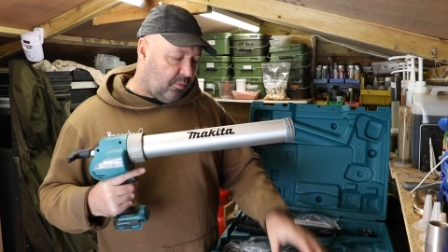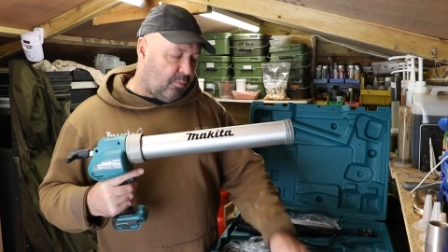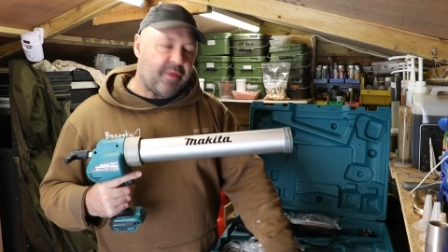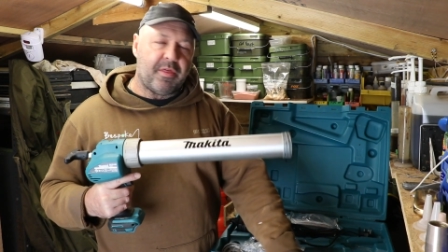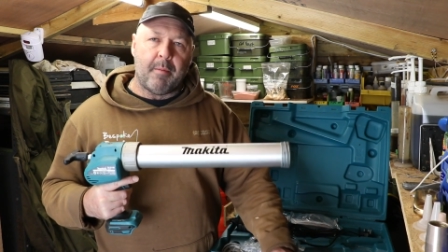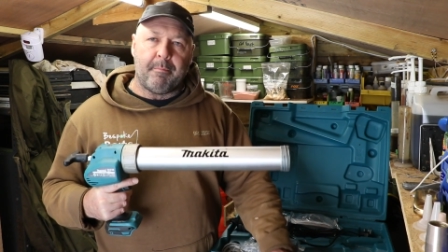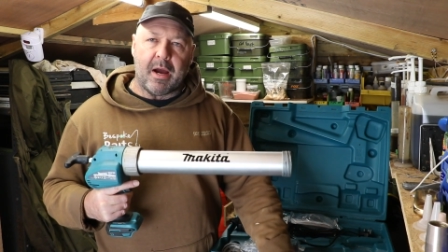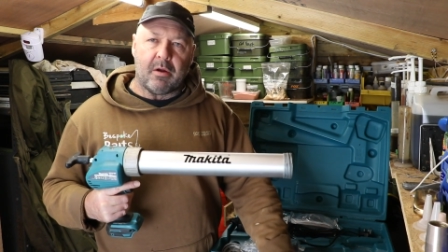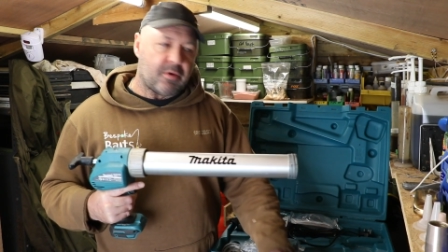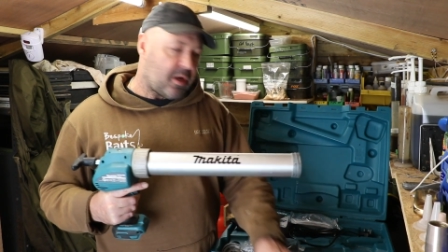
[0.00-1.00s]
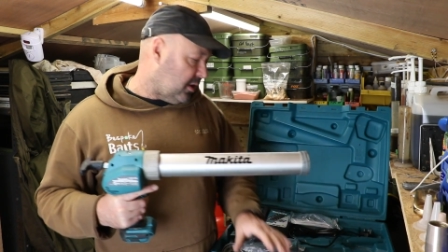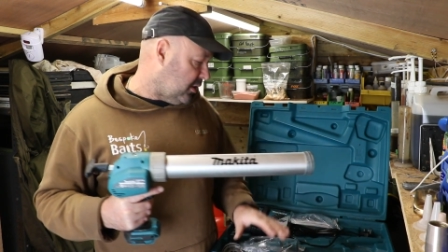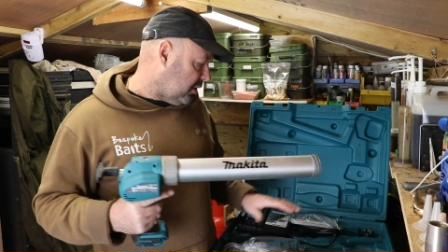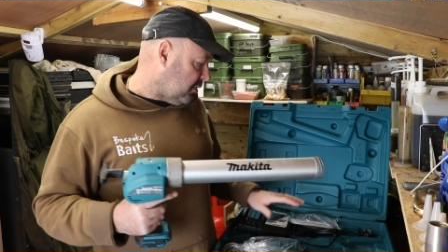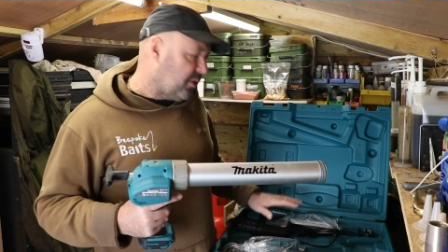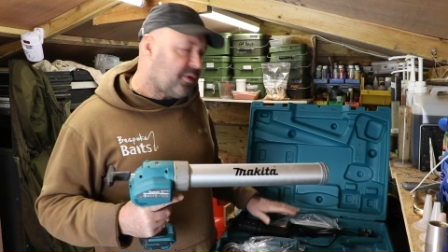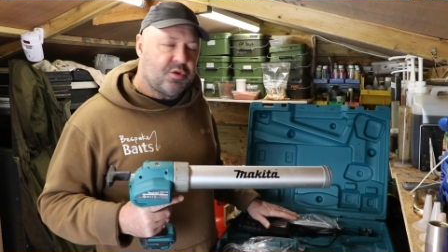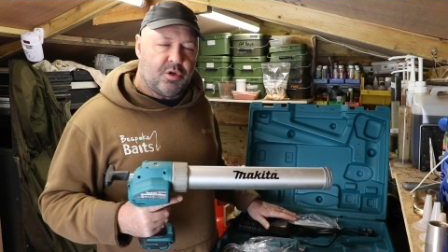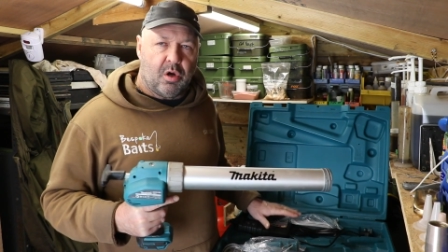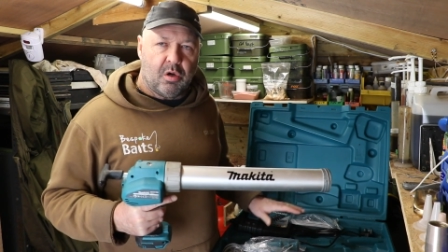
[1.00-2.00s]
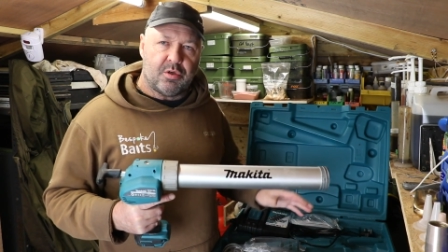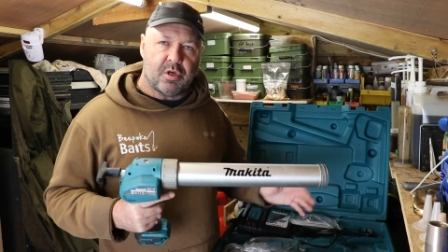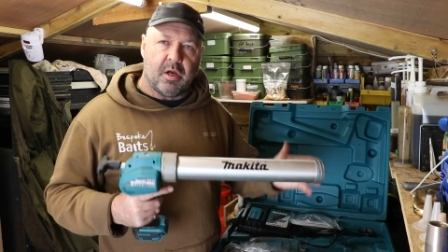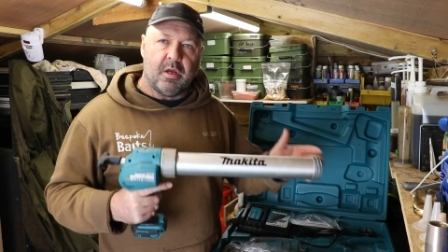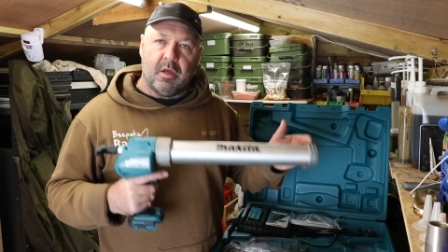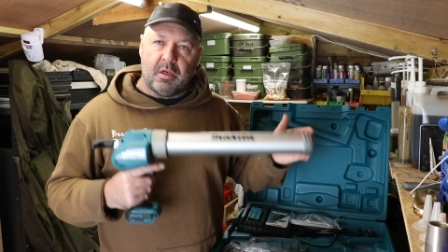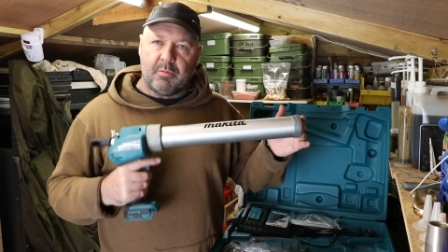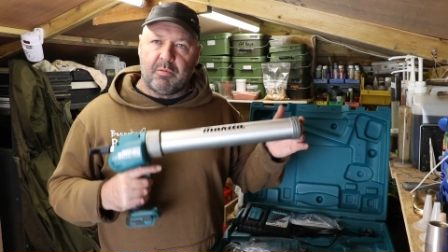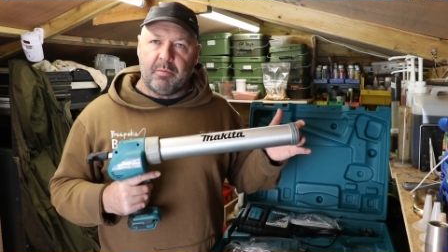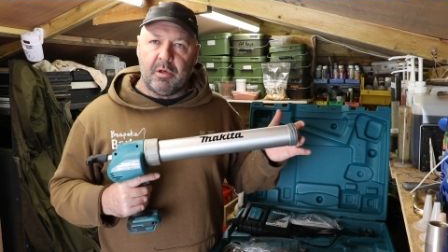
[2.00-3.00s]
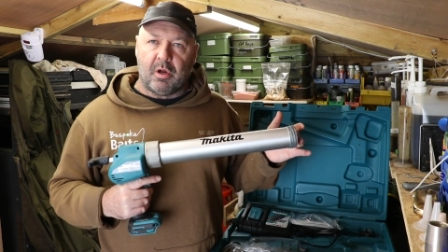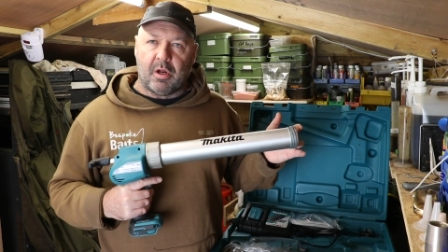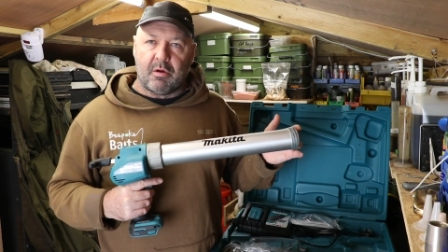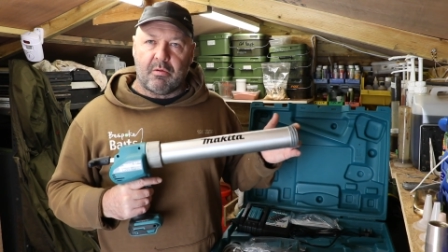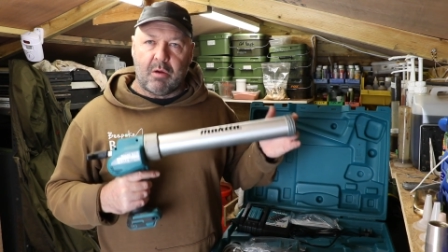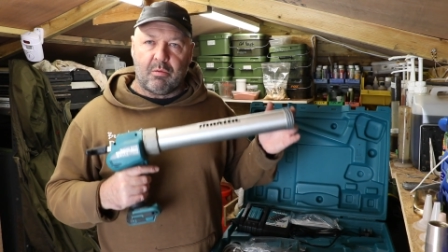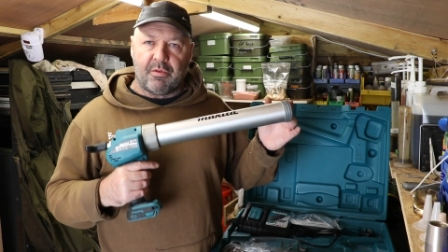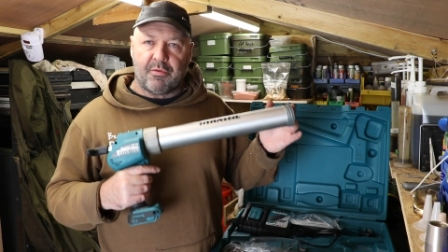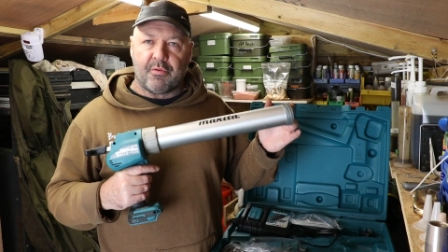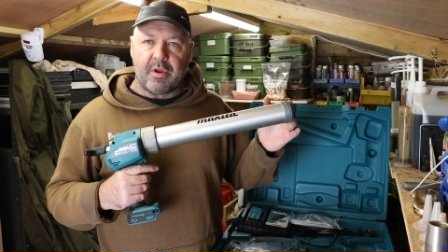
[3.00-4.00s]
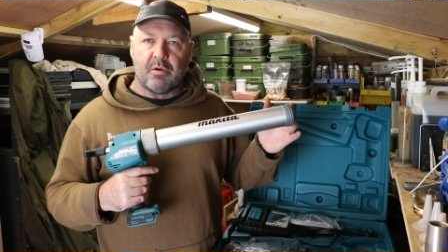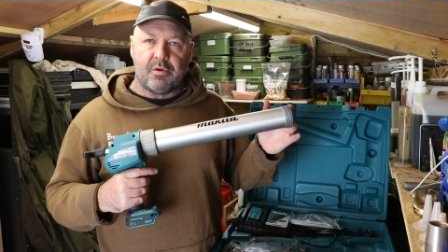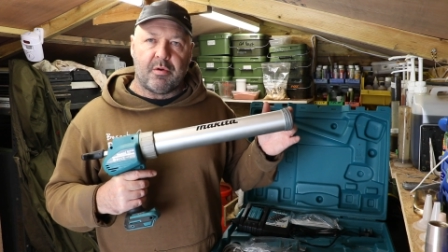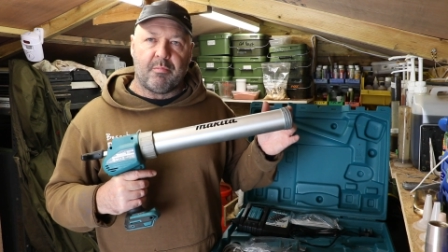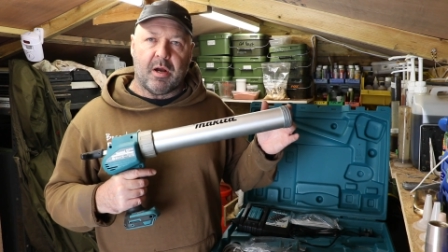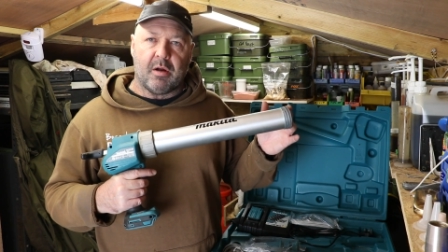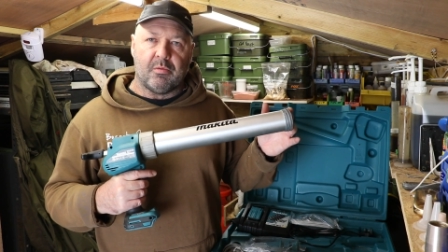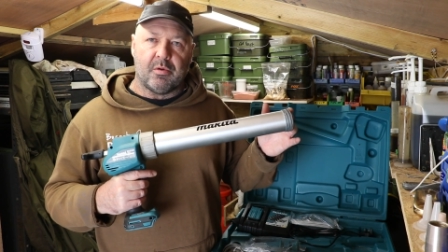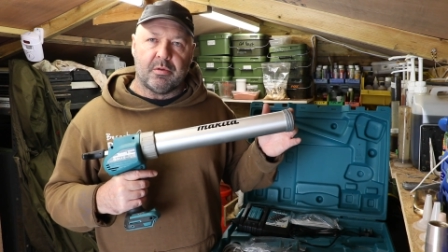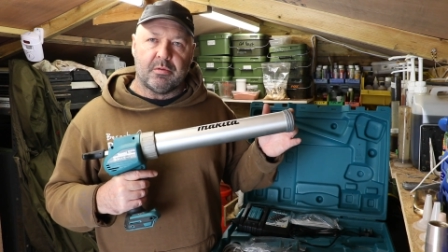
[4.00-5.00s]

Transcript: with a battery and with a charger, you're probably looking at around £300.